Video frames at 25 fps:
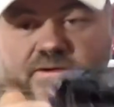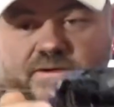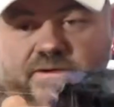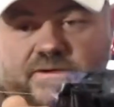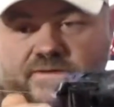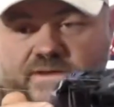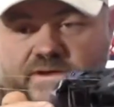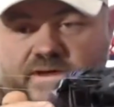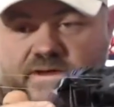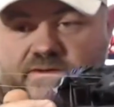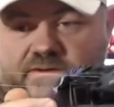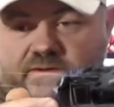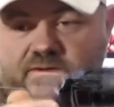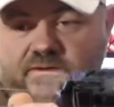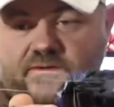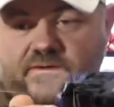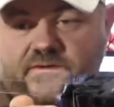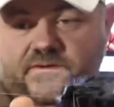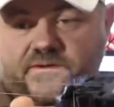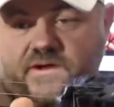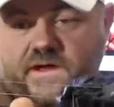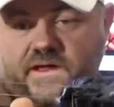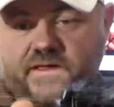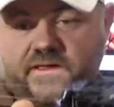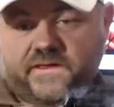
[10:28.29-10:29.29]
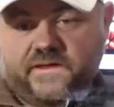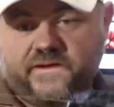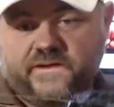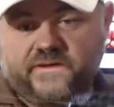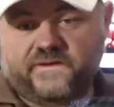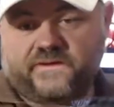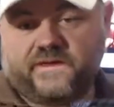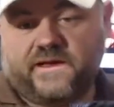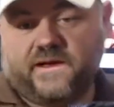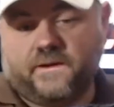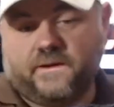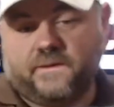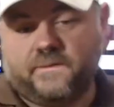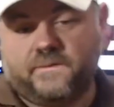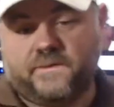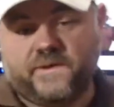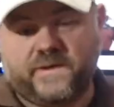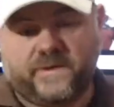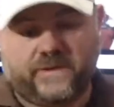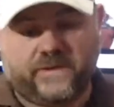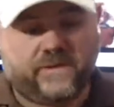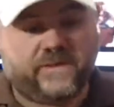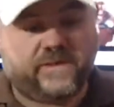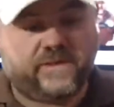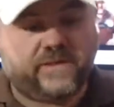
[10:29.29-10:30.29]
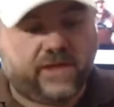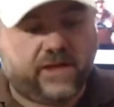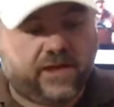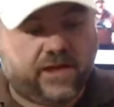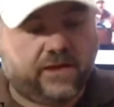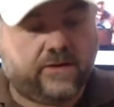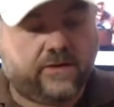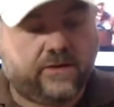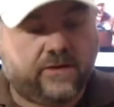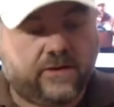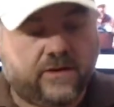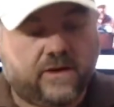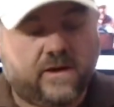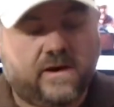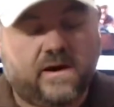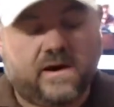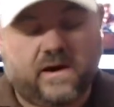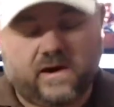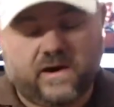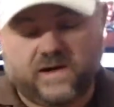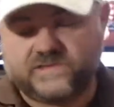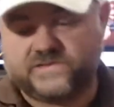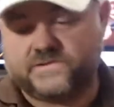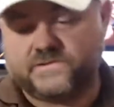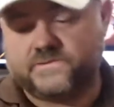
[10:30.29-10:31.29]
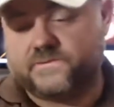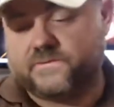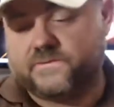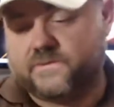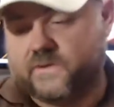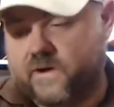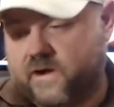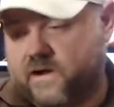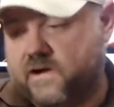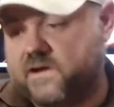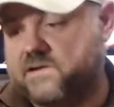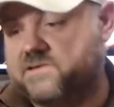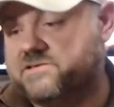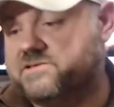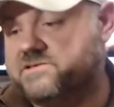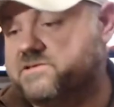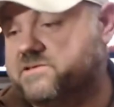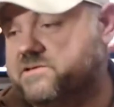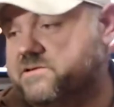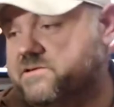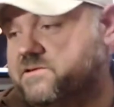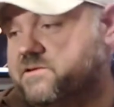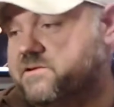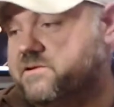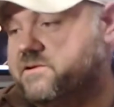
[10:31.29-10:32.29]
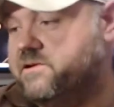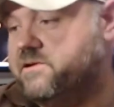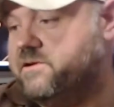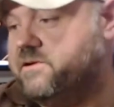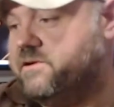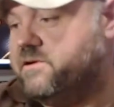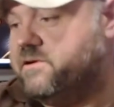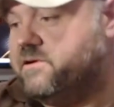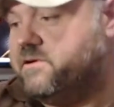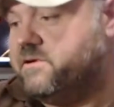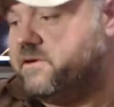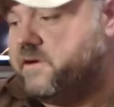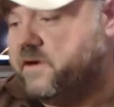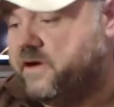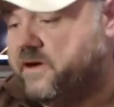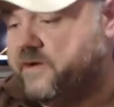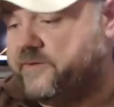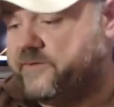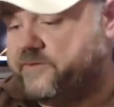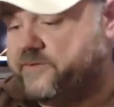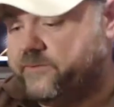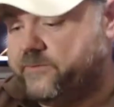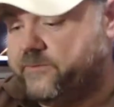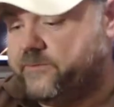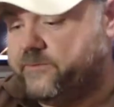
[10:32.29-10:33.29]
you guys have ever tried these out, but they are awesome rods. Awesome.